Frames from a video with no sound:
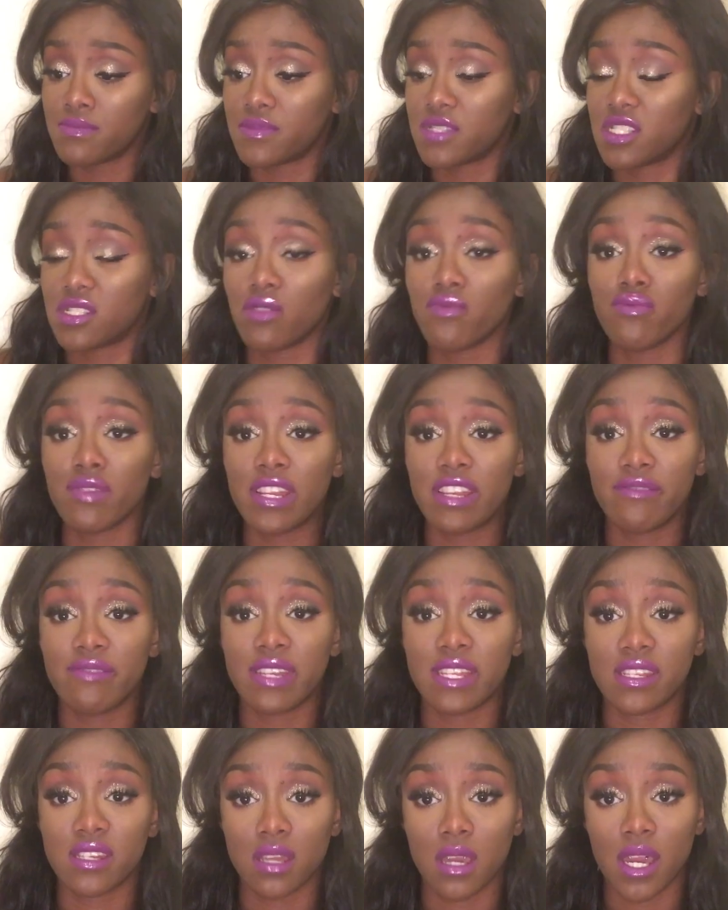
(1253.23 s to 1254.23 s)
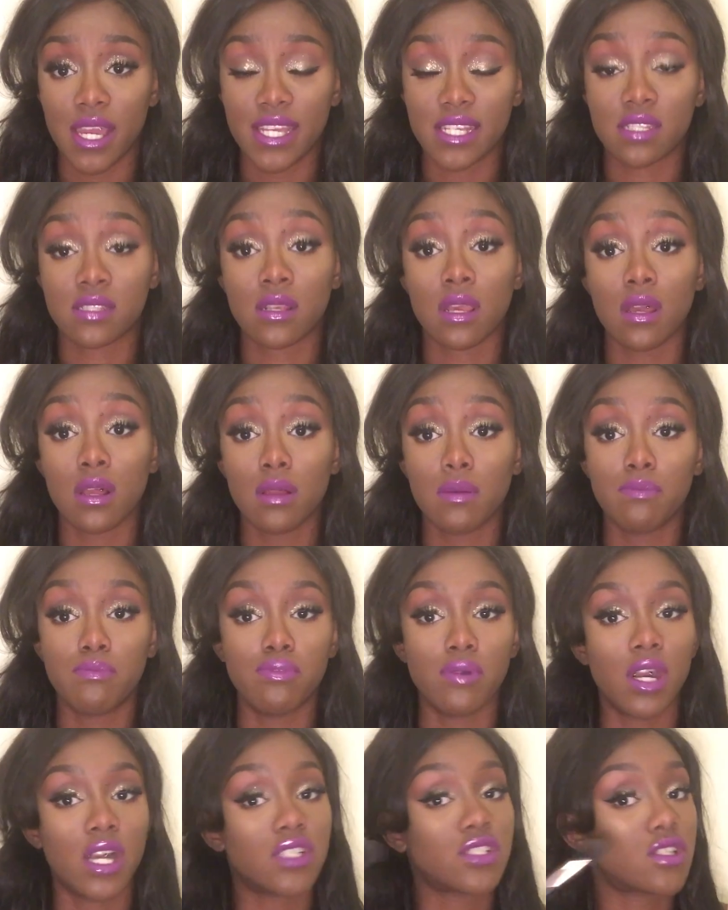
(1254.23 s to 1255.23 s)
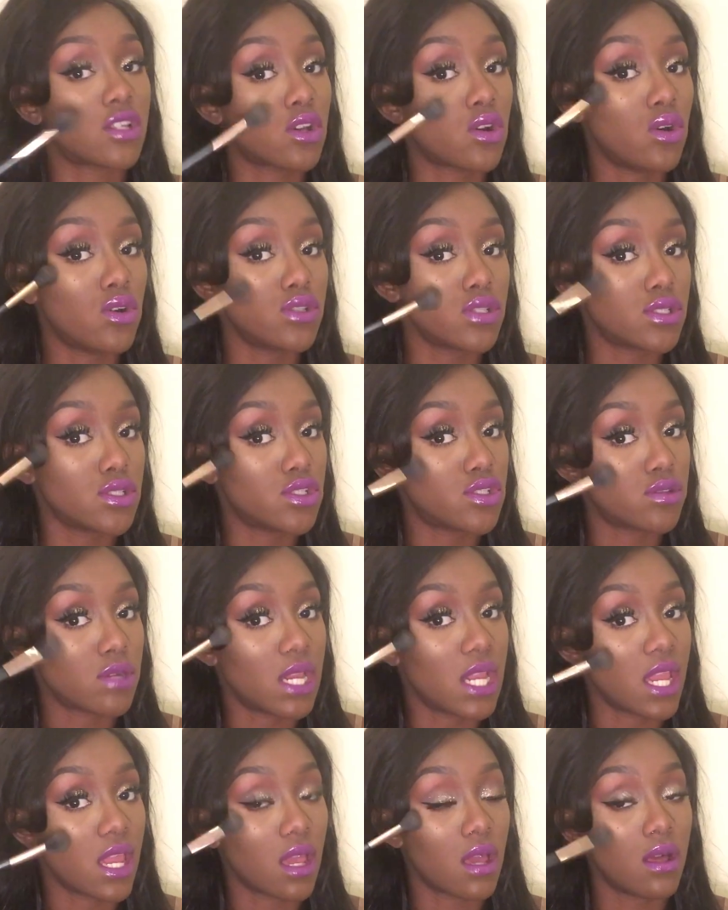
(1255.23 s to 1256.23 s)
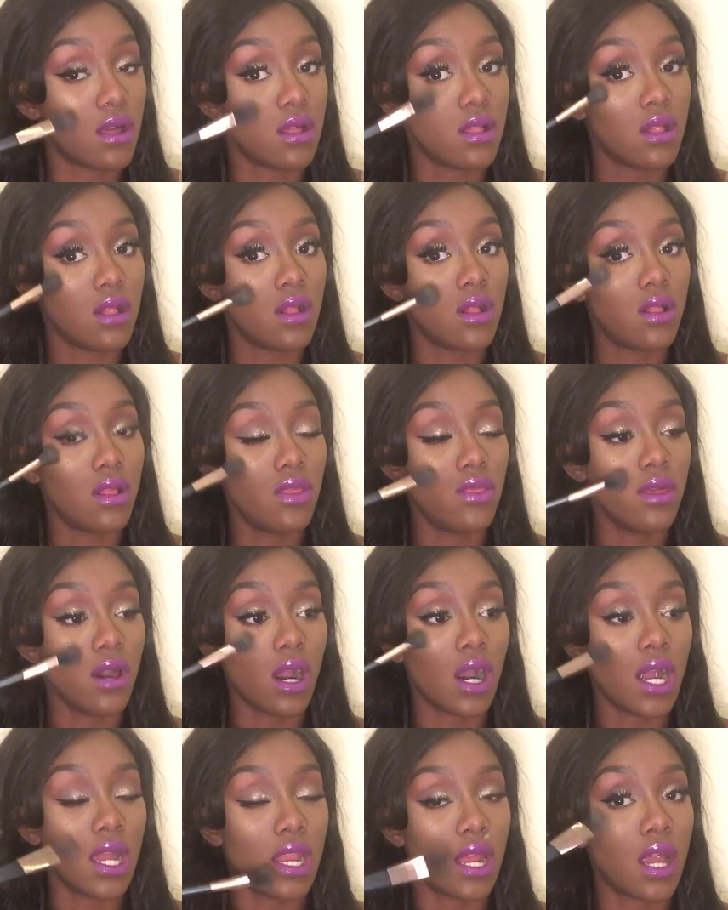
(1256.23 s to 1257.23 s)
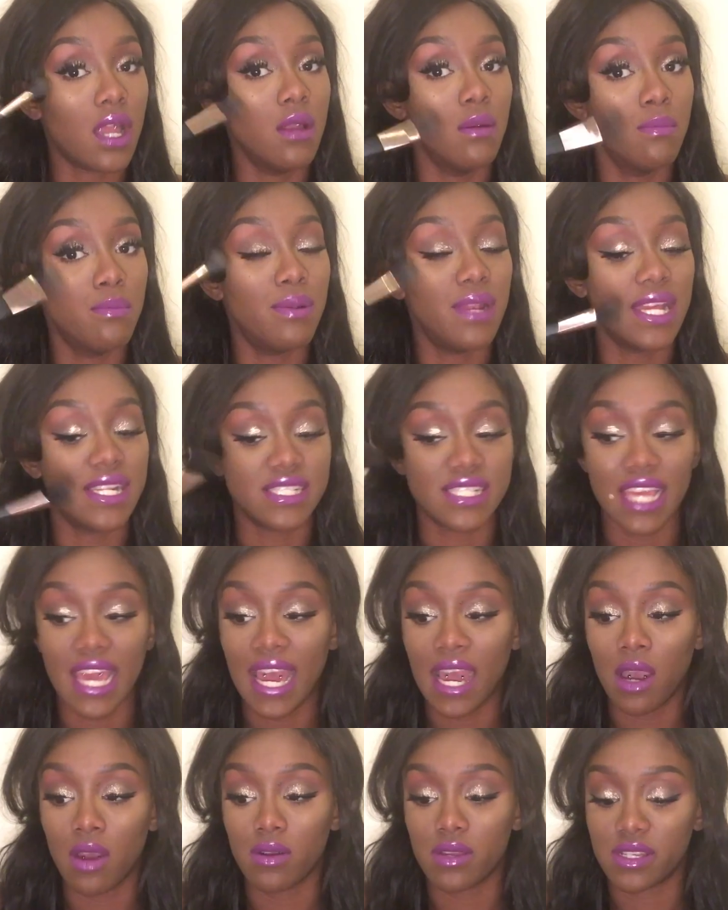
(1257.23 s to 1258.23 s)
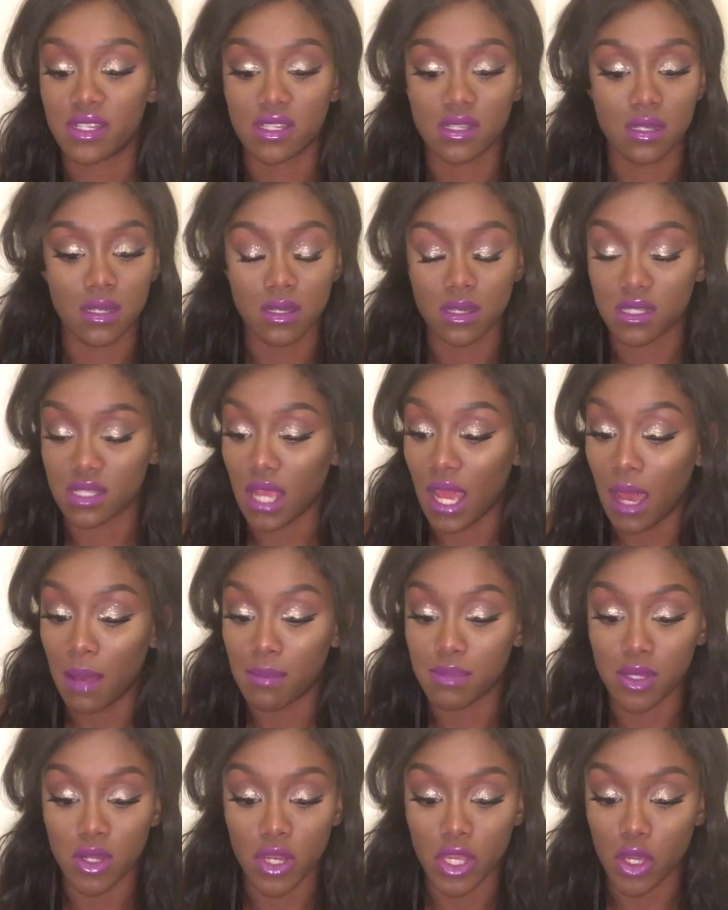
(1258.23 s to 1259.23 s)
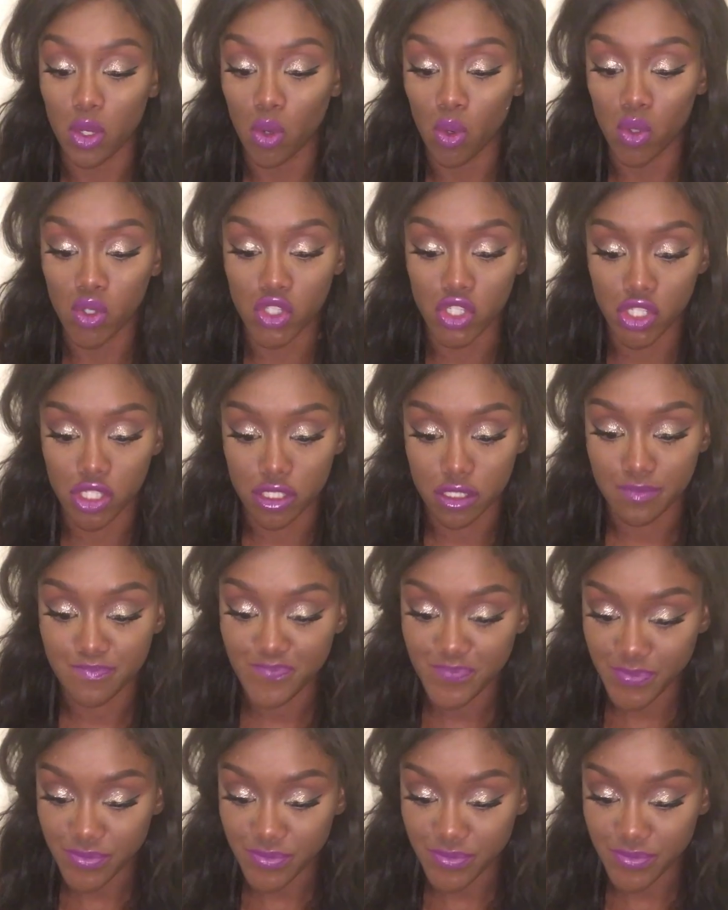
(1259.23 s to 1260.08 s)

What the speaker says: Just a really, really nice brush to concentrate the highlight and blend it out. It just looks absolutely gorgeous.